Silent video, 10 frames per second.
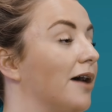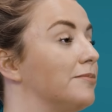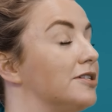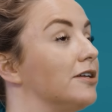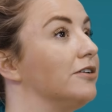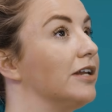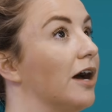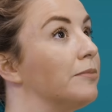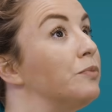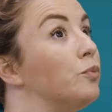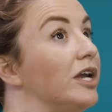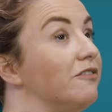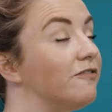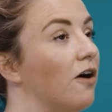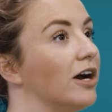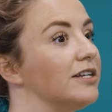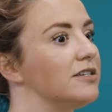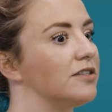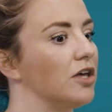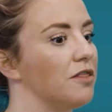Absolutely. I mean, we
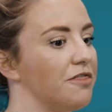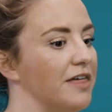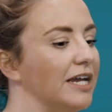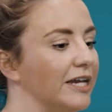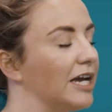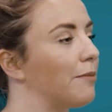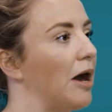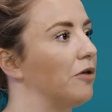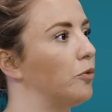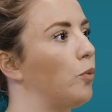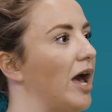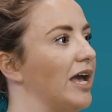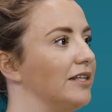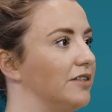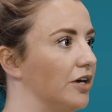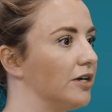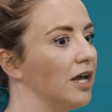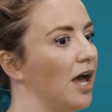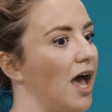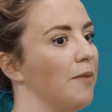find that thinking about the way that
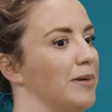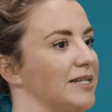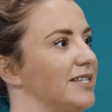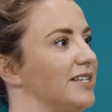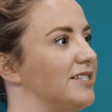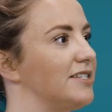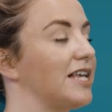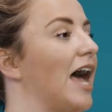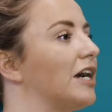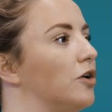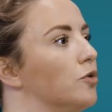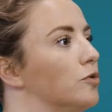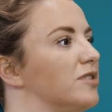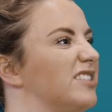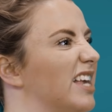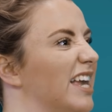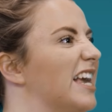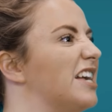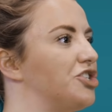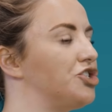a business tackles
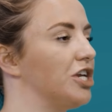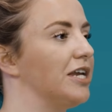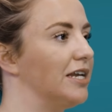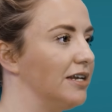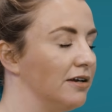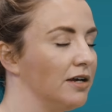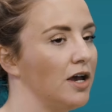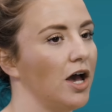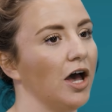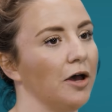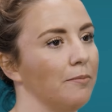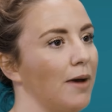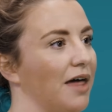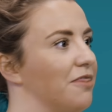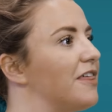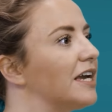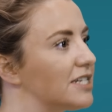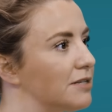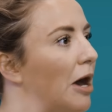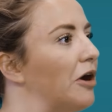ESG and
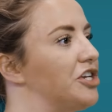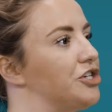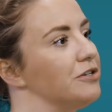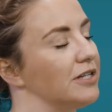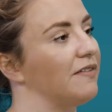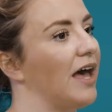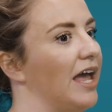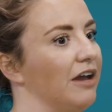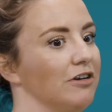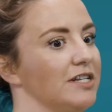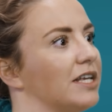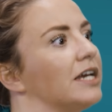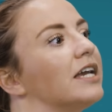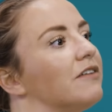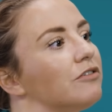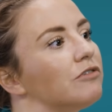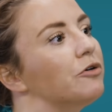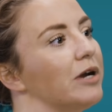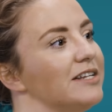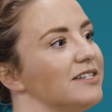thinks about issues in that areas can give a
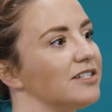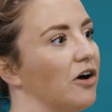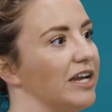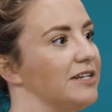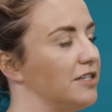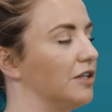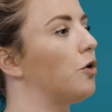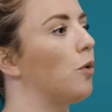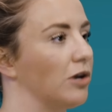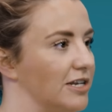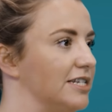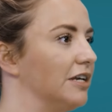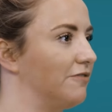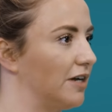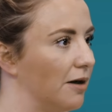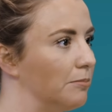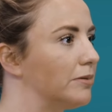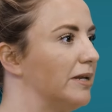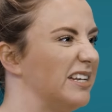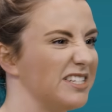real insight into the quality of the company.